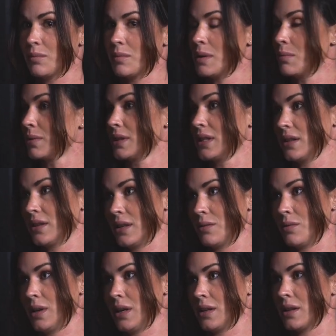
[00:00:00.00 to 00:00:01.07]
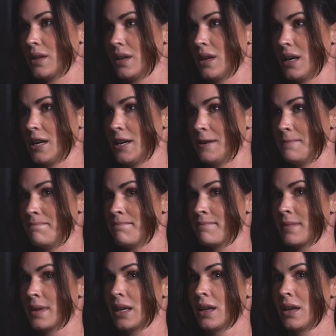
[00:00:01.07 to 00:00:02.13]
people dealing with
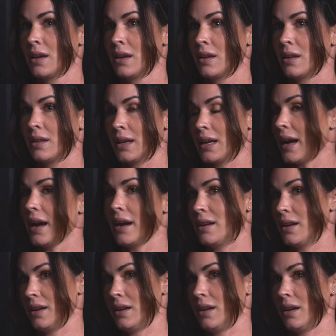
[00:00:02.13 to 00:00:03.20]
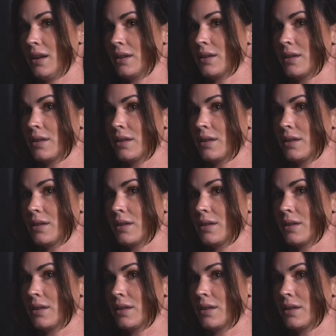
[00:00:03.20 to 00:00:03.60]
like I had a